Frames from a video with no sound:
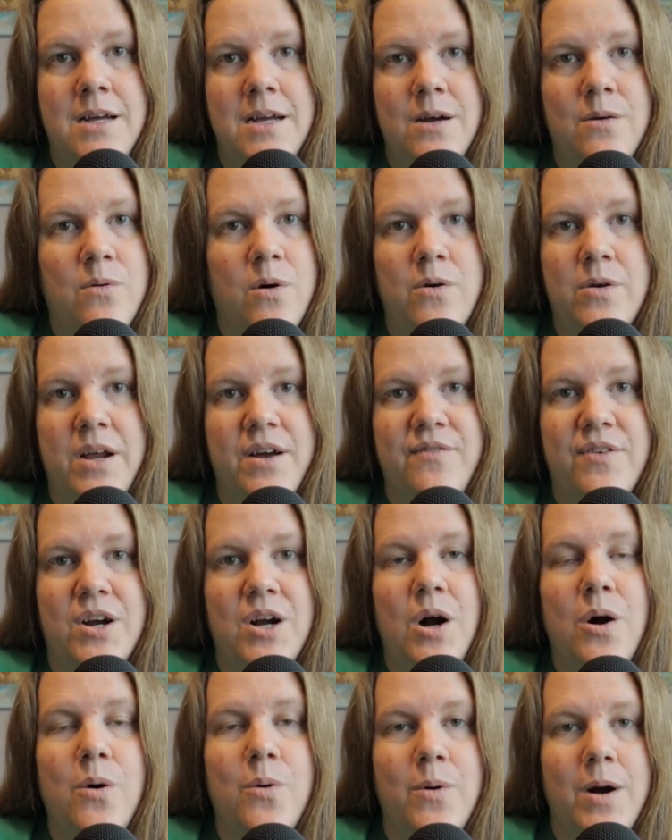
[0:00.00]
it won't ever
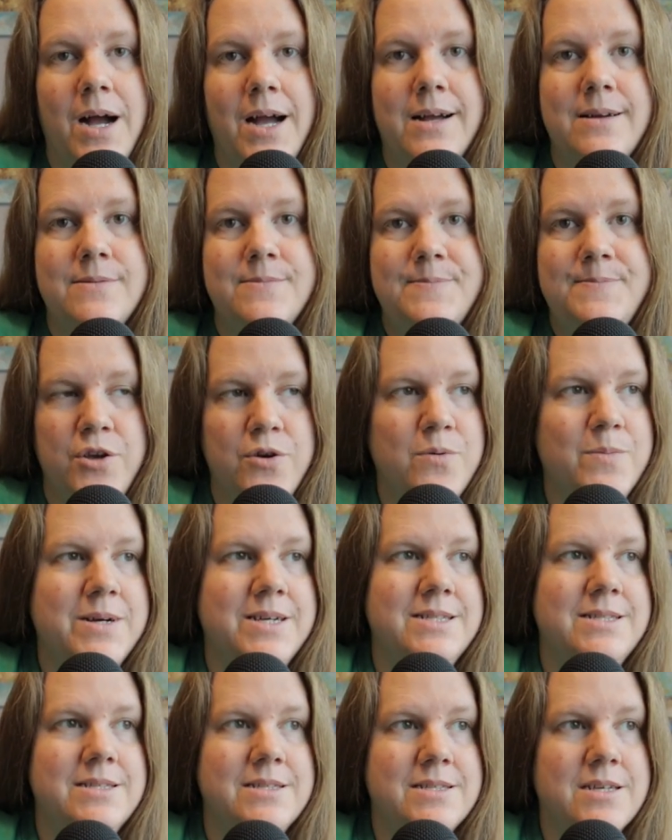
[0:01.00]
go away.
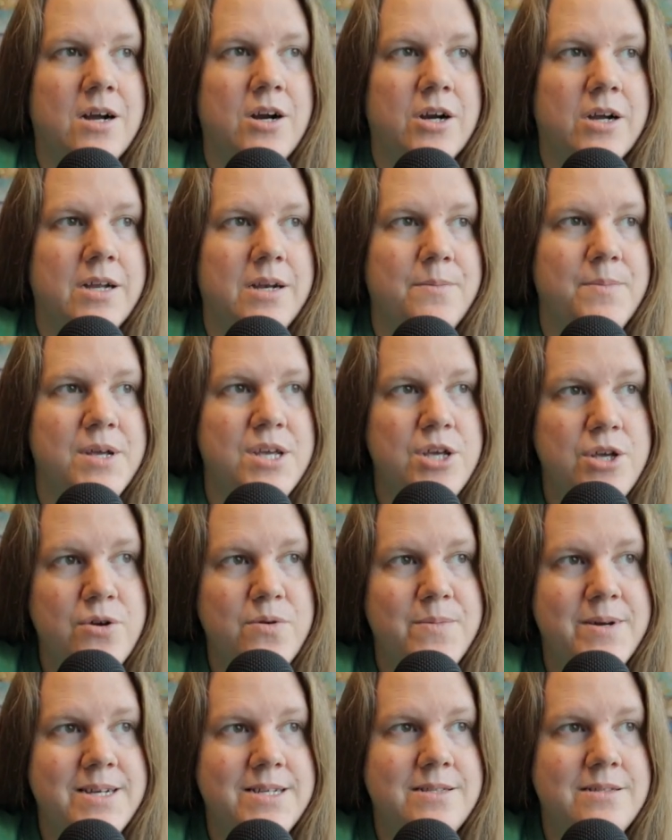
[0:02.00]
Humans are going to be
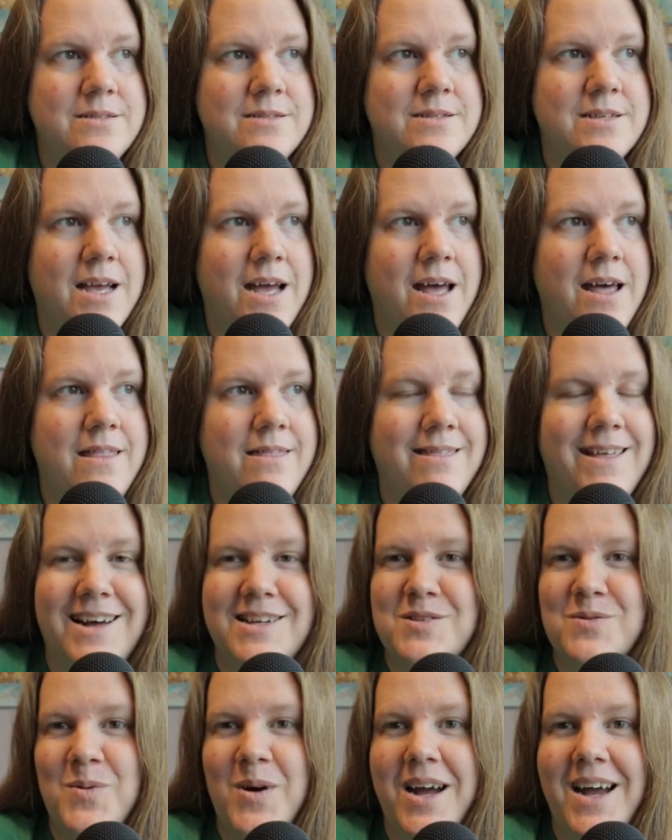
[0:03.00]
humans, and
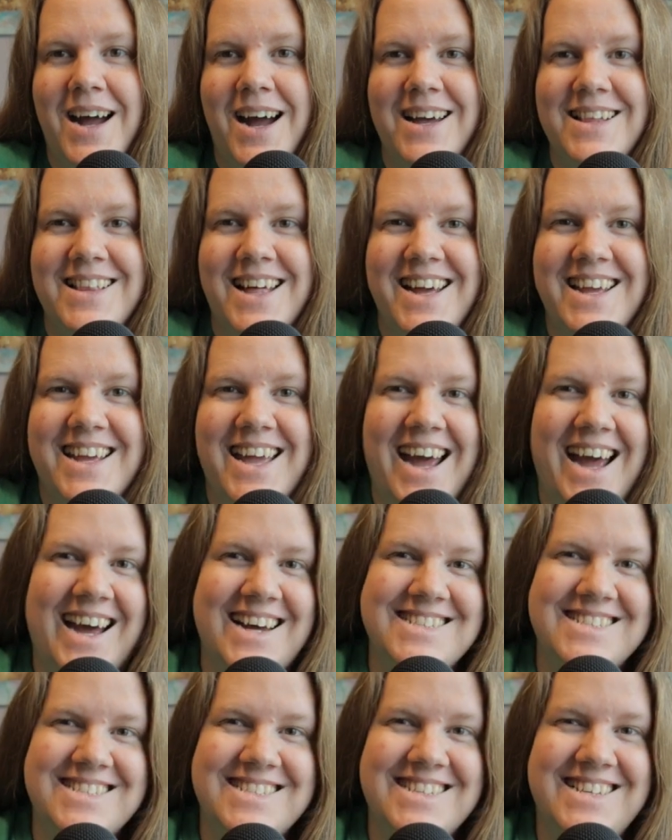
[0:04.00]
that's why I like
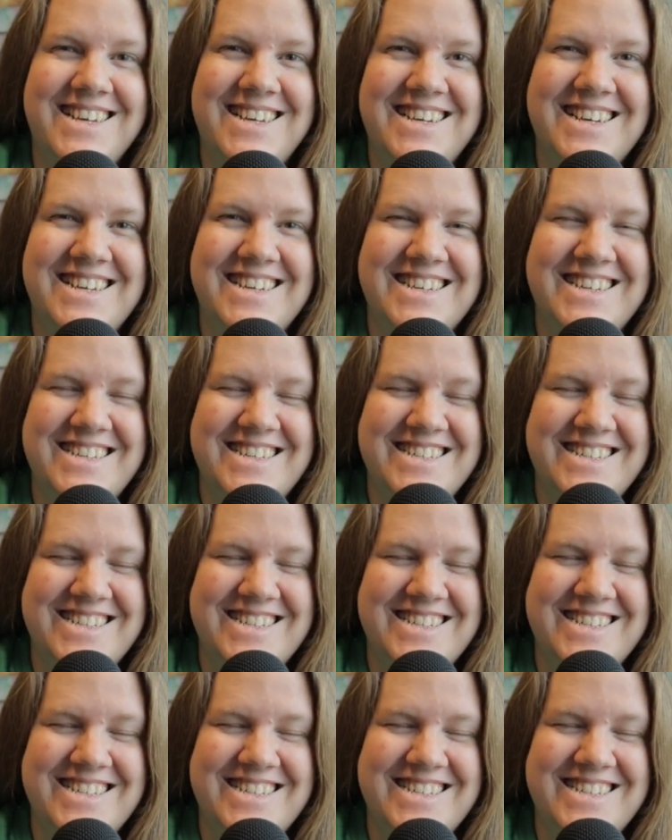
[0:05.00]
cats.